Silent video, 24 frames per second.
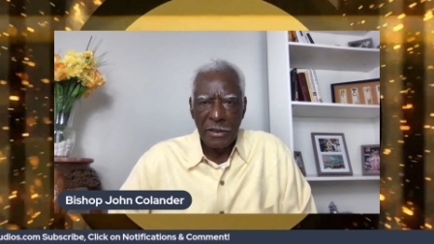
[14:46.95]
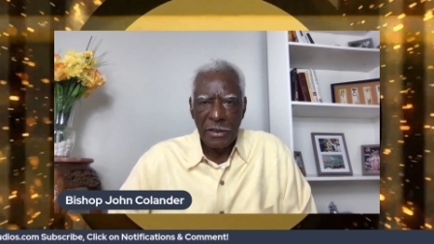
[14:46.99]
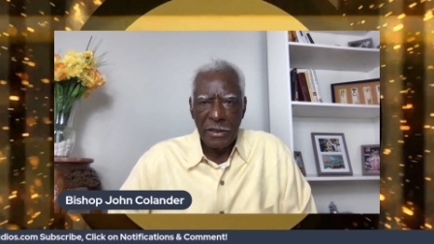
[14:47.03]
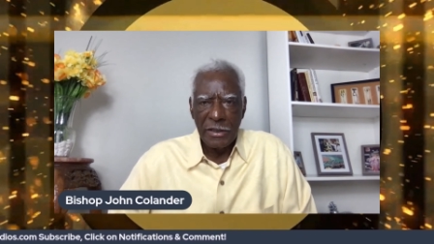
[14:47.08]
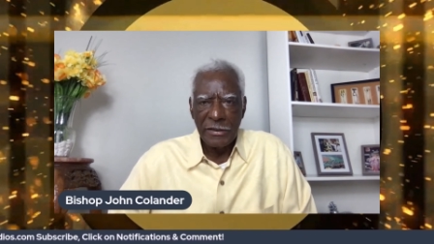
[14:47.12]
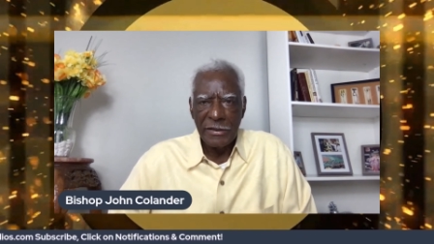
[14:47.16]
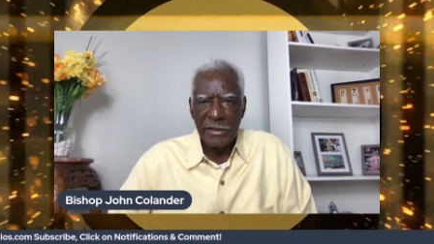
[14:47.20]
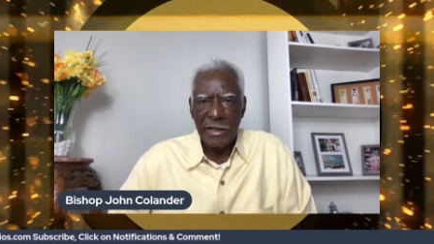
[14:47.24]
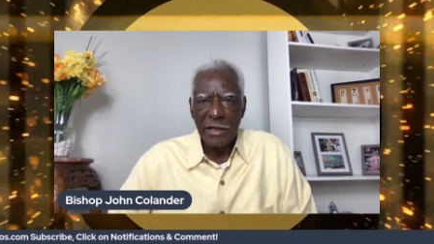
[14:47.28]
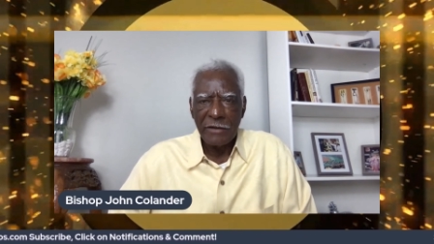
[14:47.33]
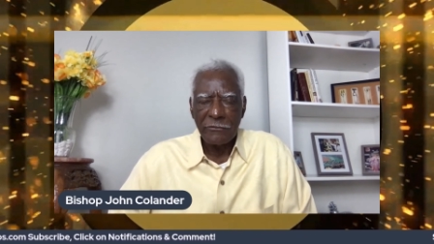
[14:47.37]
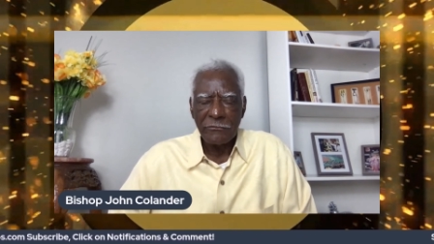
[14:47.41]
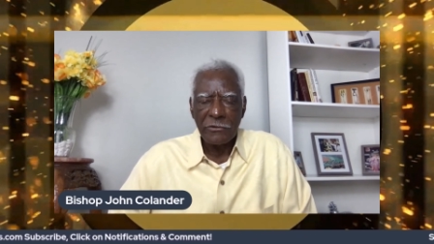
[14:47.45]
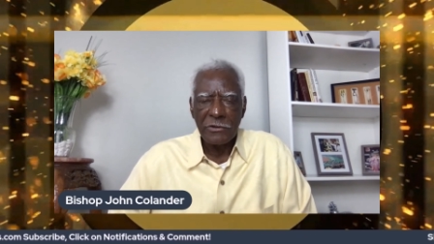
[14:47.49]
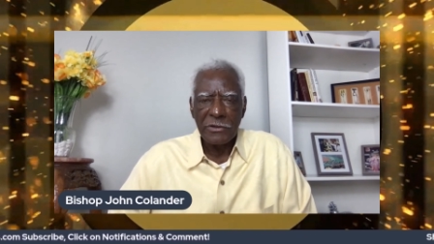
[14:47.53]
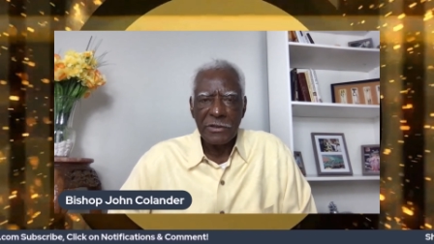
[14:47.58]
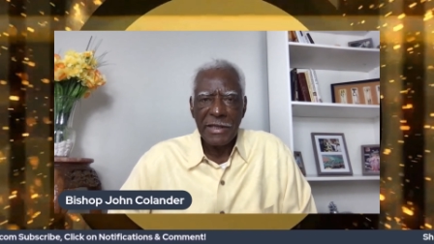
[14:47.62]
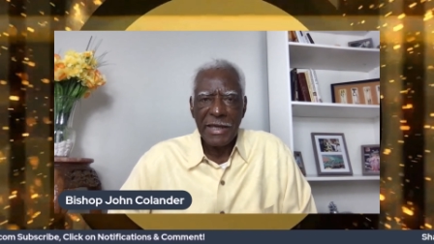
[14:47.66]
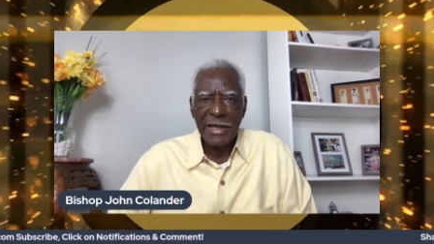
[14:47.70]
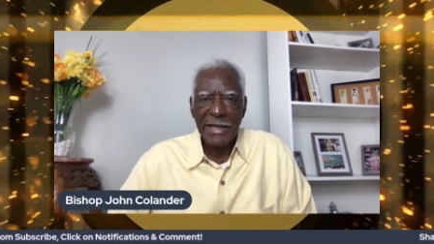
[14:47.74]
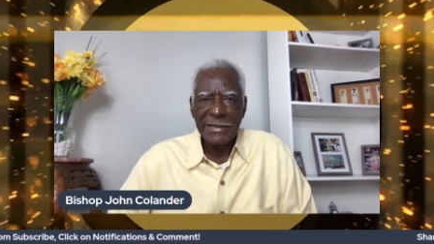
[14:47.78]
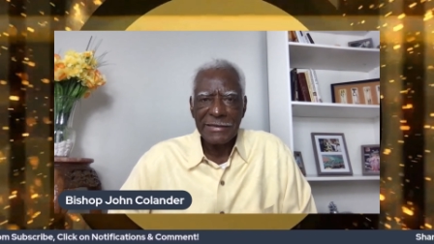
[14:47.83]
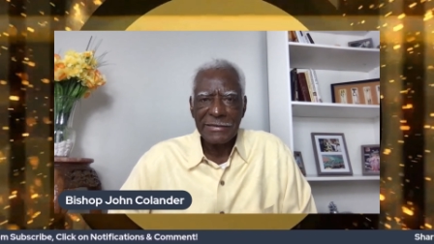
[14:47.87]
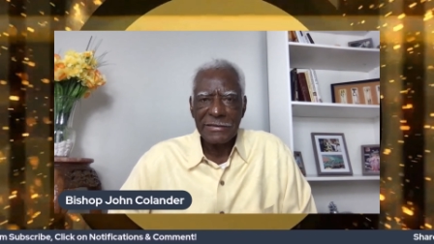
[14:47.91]
and not
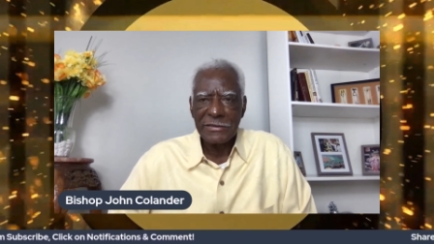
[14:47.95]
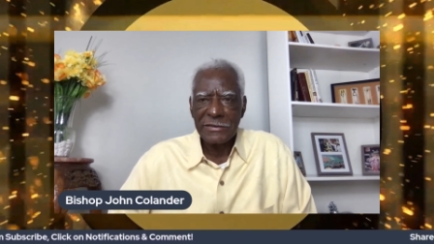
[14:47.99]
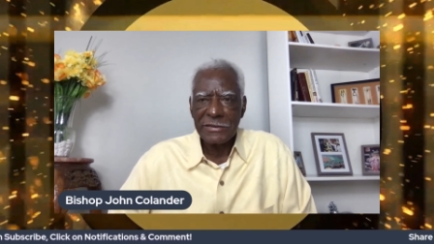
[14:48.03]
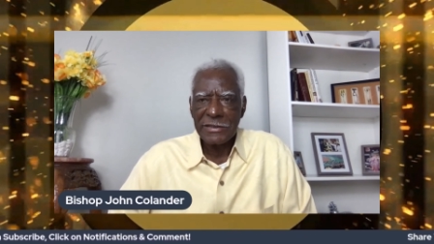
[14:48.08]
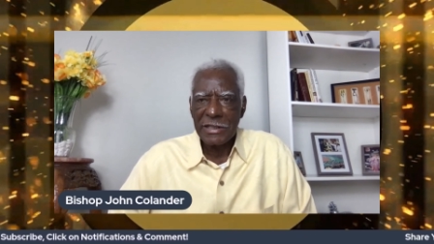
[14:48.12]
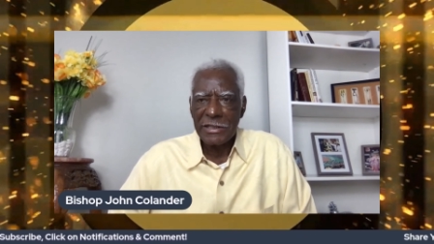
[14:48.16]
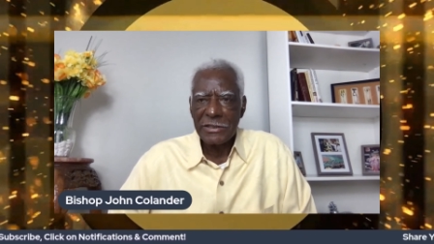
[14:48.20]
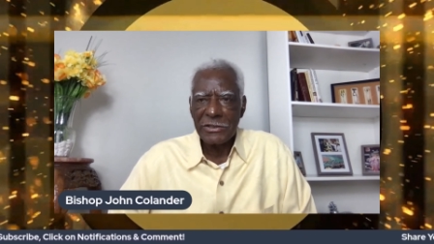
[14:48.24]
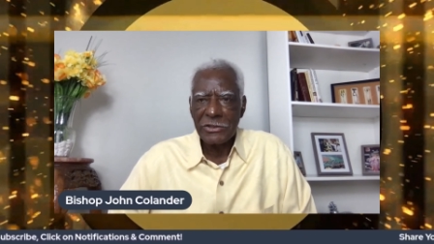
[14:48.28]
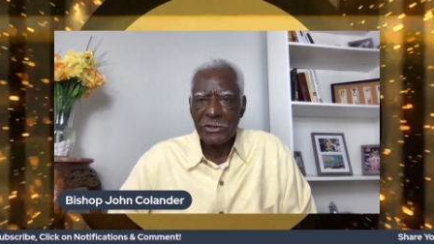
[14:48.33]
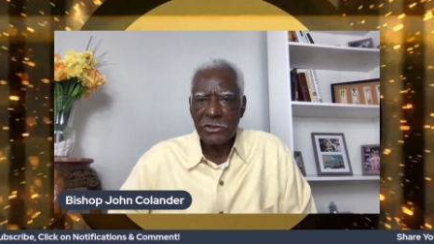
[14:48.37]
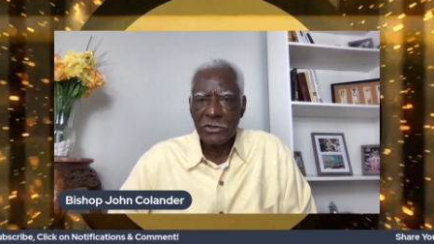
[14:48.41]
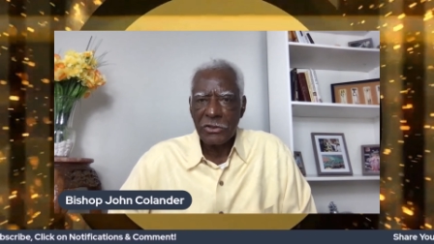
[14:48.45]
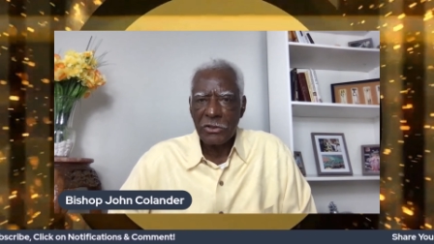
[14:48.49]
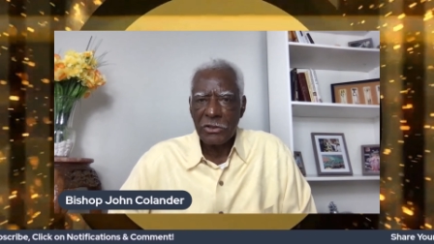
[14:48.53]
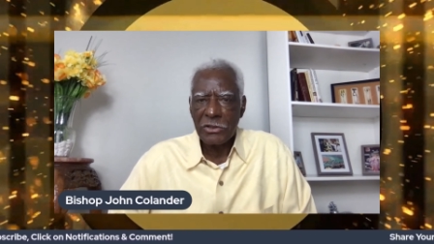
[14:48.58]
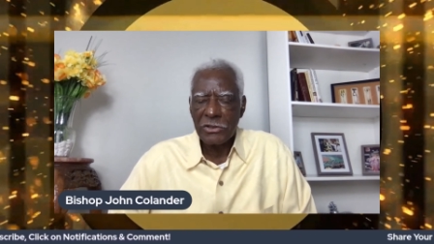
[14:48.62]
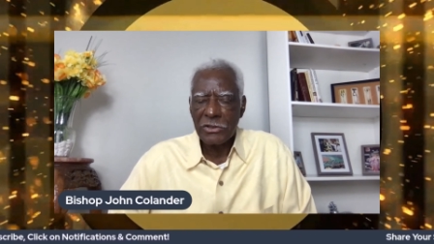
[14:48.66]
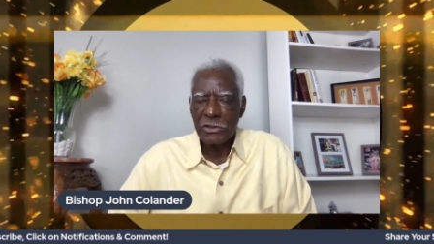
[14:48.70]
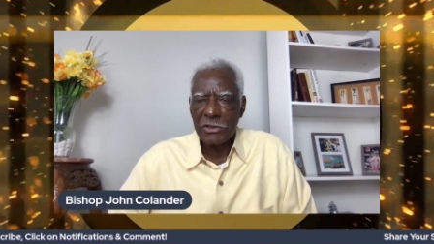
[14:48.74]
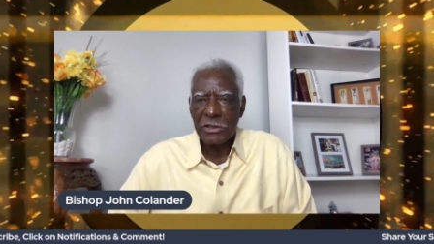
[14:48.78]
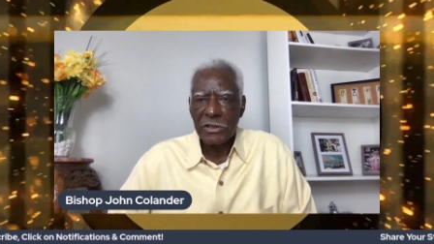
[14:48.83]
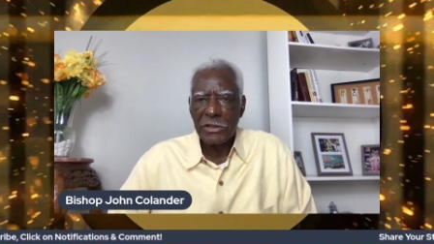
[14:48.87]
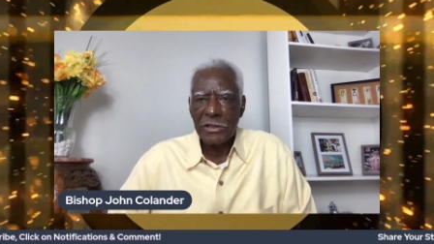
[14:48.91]
realizing that
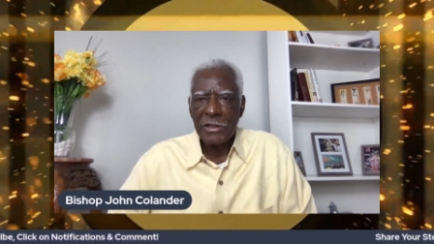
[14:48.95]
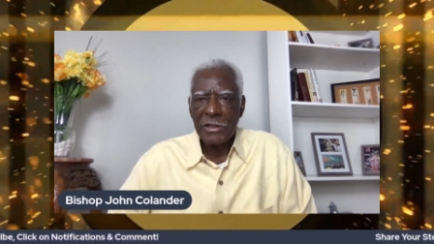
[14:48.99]
church